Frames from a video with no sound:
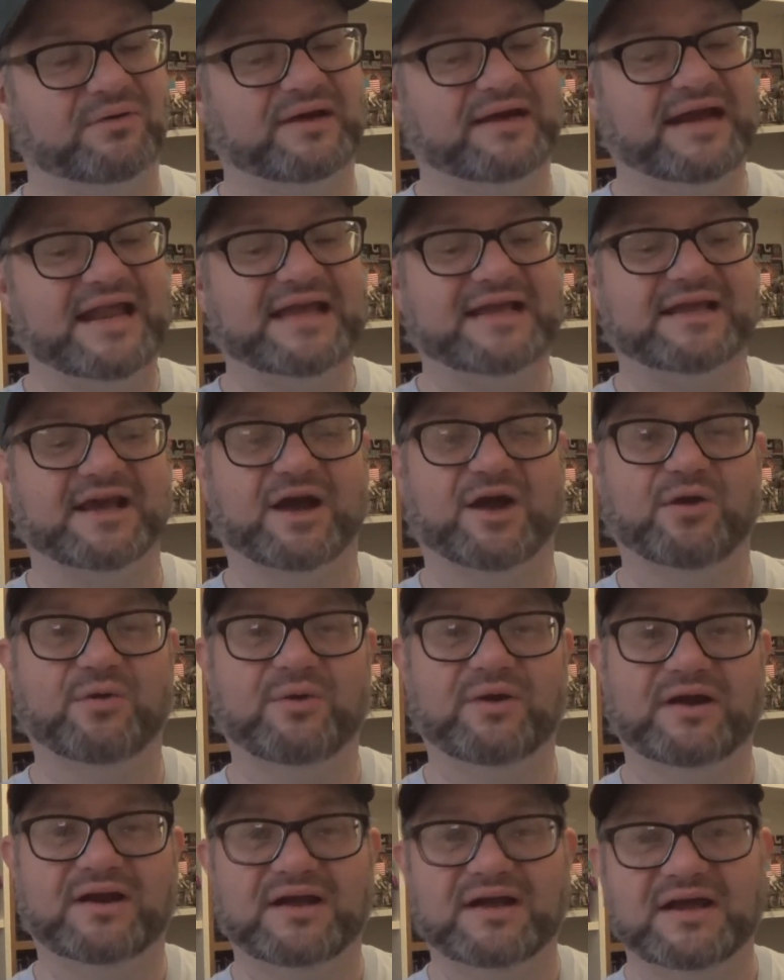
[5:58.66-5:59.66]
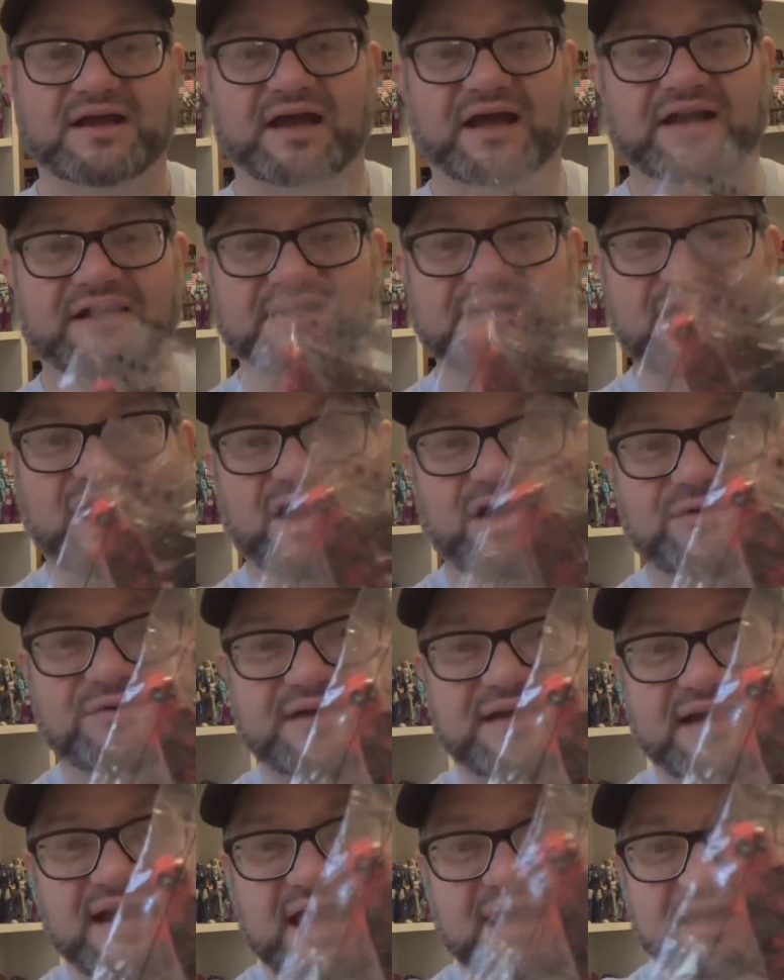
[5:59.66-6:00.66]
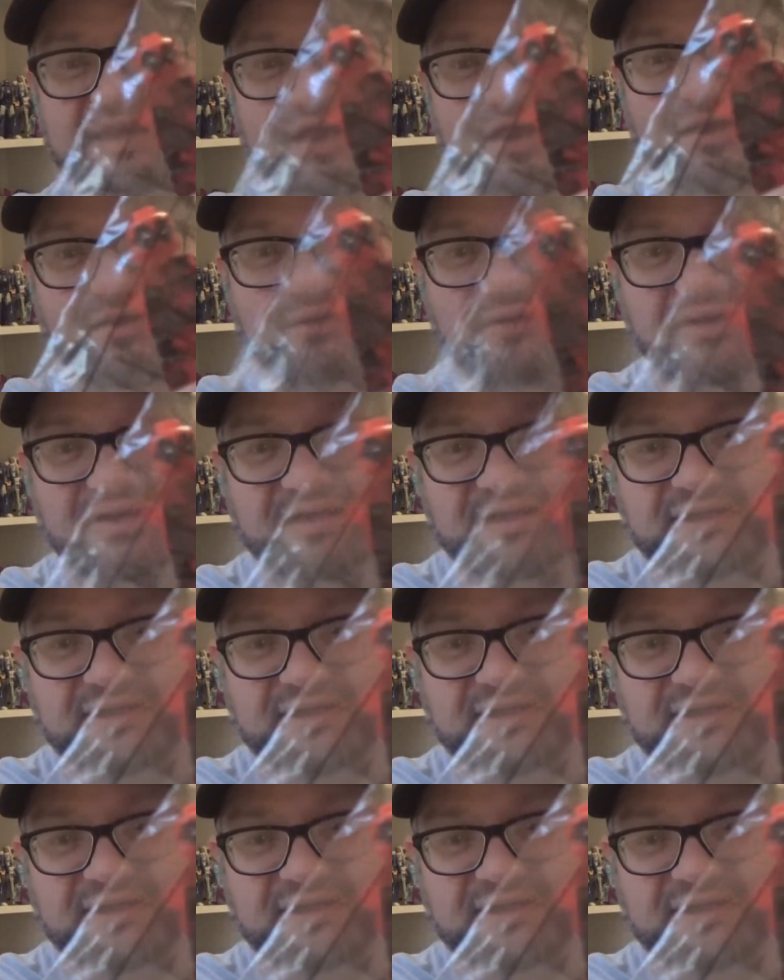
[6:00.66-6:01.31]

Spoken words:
Lego. And not only Lego,